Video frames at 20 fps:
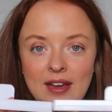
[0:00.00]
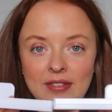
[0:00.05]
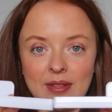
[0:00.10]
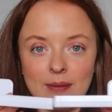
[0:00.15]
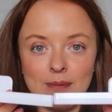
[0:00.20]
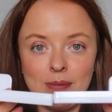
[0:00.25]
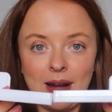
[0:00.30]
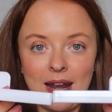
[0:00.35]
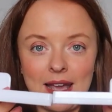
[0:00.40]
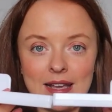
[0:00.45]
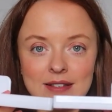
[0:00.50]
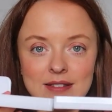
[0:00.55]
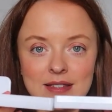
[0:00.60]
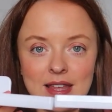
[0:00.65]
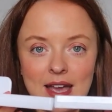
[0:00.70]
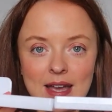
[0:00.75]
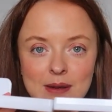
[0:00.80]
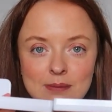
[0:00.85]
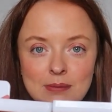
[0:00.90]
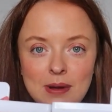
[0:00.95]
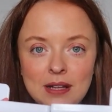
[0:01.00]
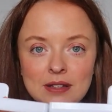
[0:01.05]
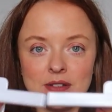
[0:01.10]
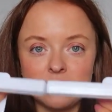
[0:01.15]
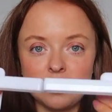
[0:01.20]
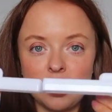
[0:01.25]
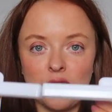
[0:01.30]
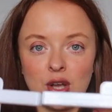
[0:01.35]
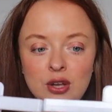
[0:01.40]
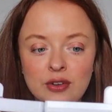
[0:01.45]
and then place the
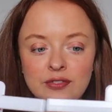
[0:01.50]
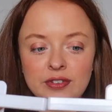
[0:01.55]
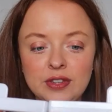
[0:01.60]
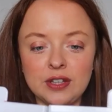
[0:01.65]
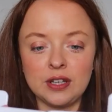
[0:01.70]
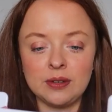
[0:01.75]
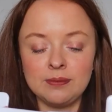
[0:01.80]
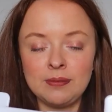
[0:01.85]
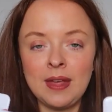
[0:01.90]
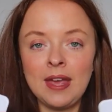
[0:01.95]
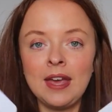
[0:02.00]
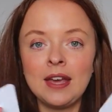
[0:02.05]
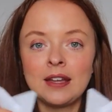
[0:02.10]
headbands over them.